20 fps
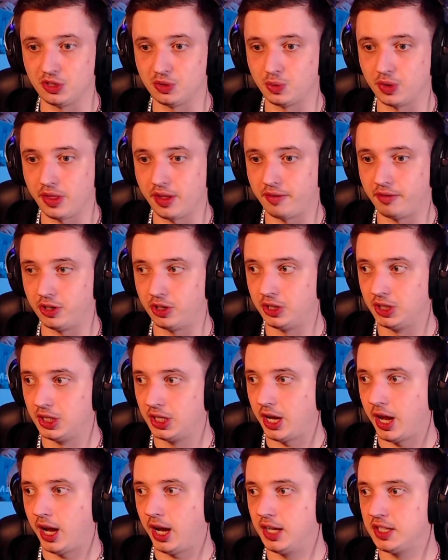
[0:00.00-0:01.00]
whatever.
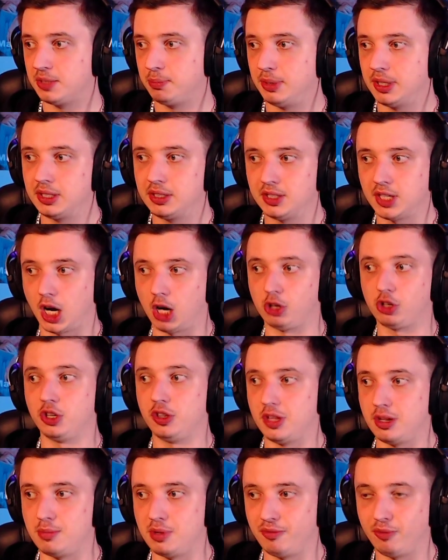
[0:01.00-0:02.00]
It's a bit darker
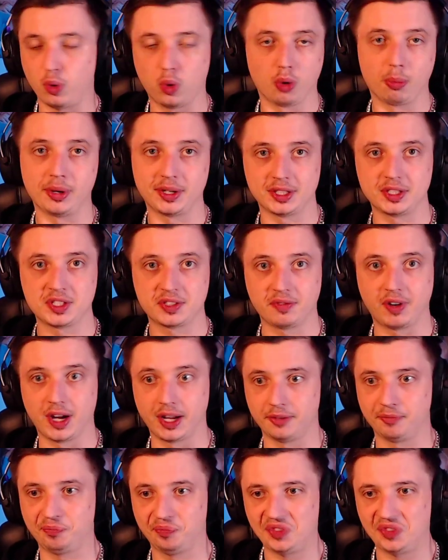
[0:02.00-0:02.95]
than before, but it's fine.